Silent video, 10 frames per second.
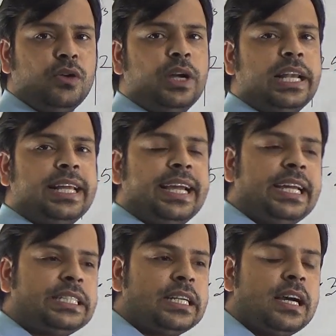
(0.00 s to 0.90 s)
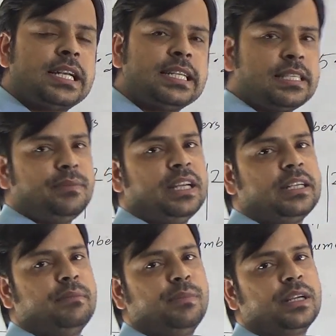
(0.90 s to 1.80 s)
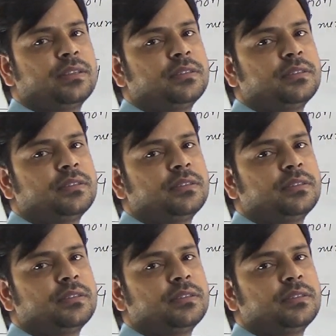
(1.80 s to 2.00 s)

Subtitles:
we will get a decimal number.